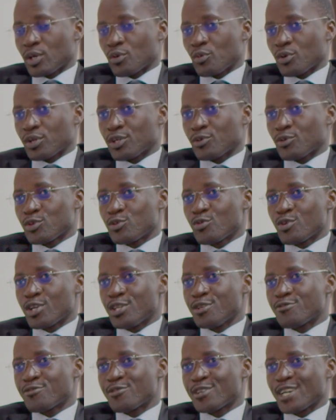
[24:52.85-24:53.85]
do
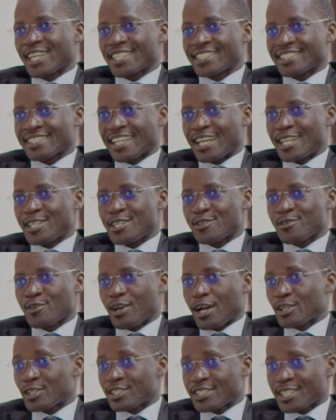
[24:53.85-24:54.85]
red flags and we
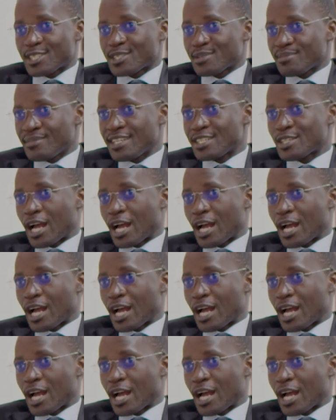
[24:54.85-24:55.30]
are assessment,